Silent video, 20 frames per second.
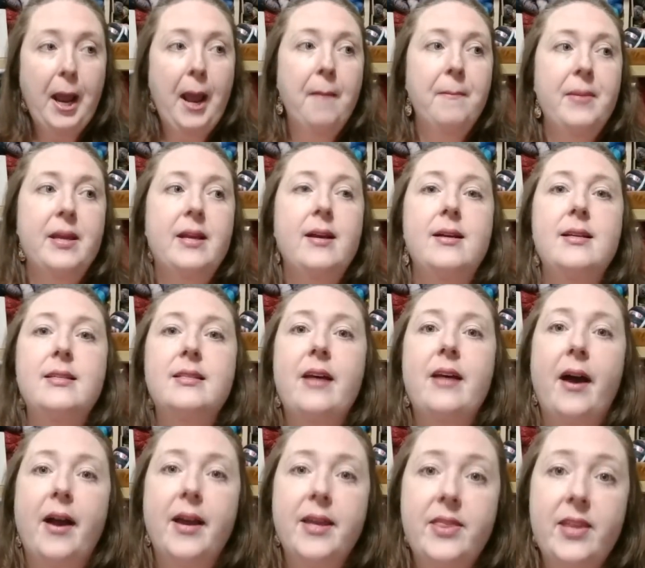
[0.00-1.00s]
because
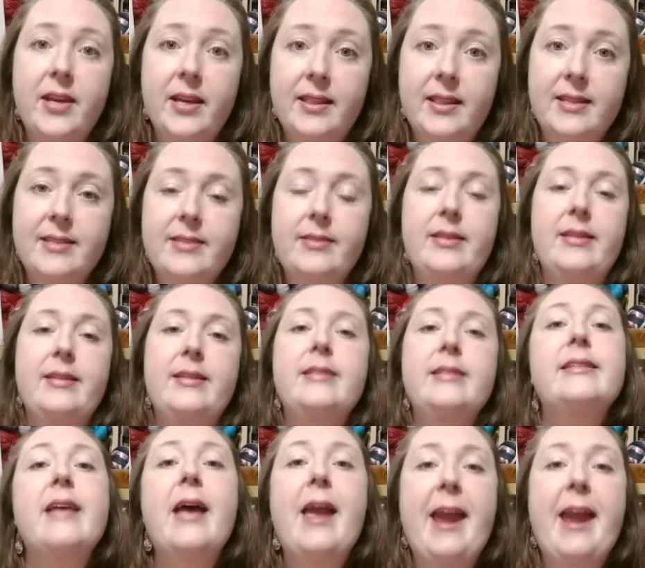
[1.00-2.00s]
I think this
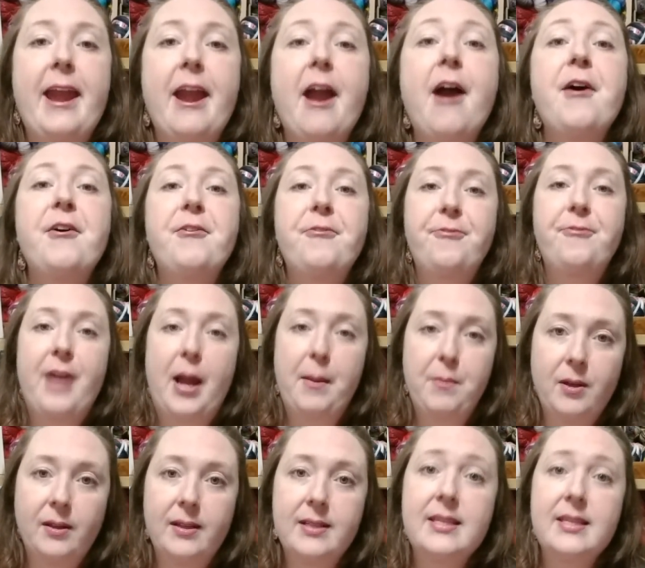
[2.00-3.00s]
is a
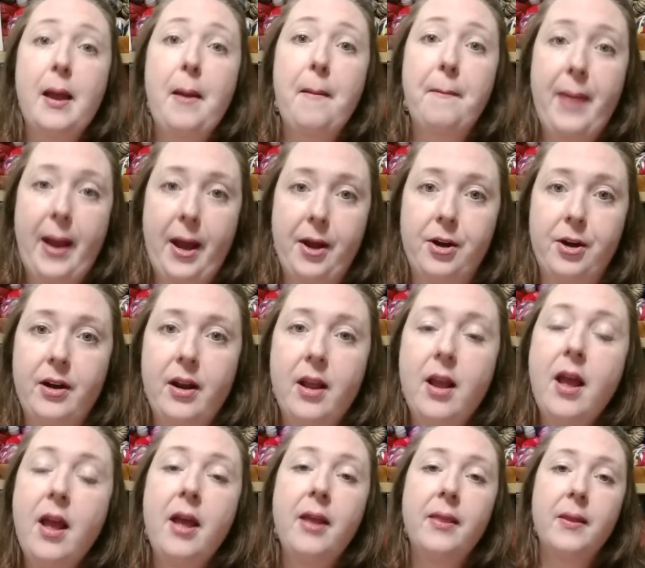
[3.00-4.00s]
fabulous pattern.
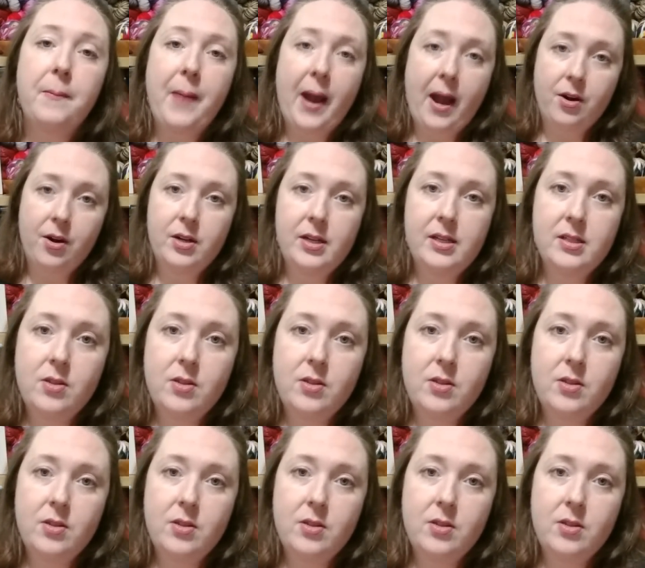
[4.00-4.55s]
The pattern is